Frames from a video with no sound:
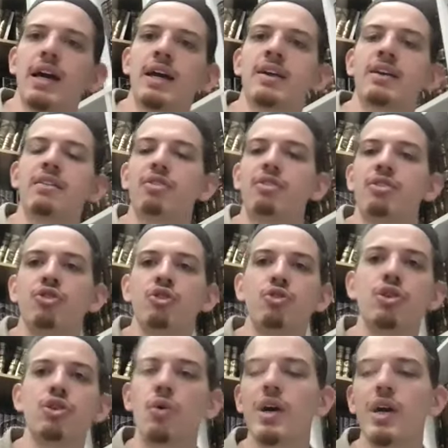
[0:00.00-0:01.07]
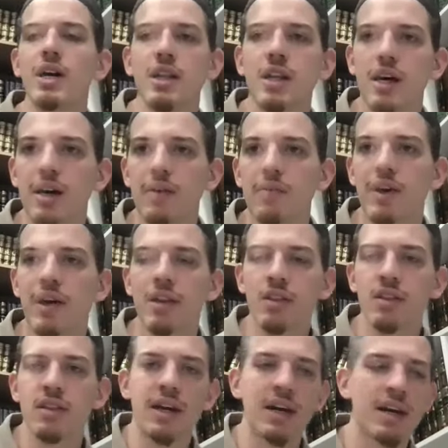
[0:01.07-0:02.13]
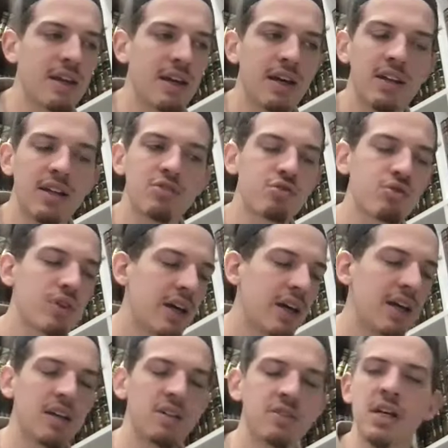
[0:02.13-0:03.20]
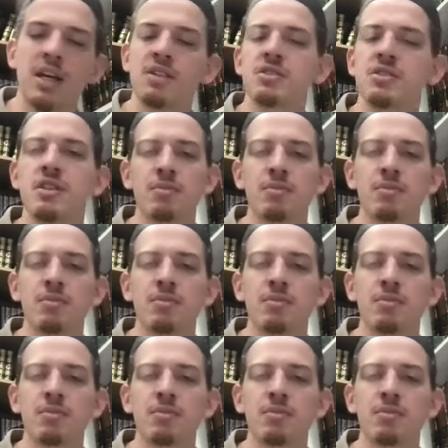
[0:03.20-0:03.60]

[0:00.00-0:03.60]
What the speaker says: and then through knowing Allah and that he exists,